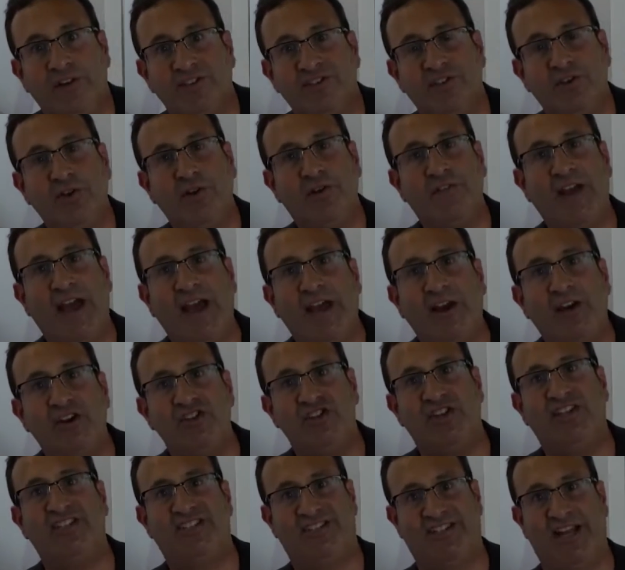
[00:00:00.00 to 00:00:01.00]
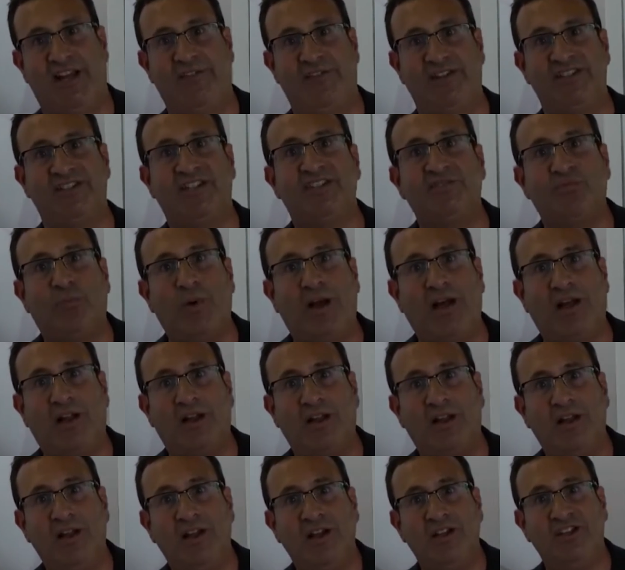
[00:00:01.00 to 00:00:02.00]
so you have energy savings as
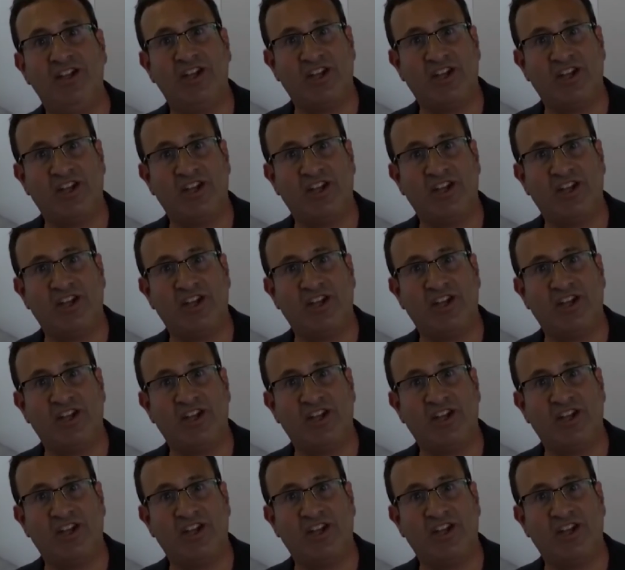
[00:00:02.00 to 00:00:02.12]
well,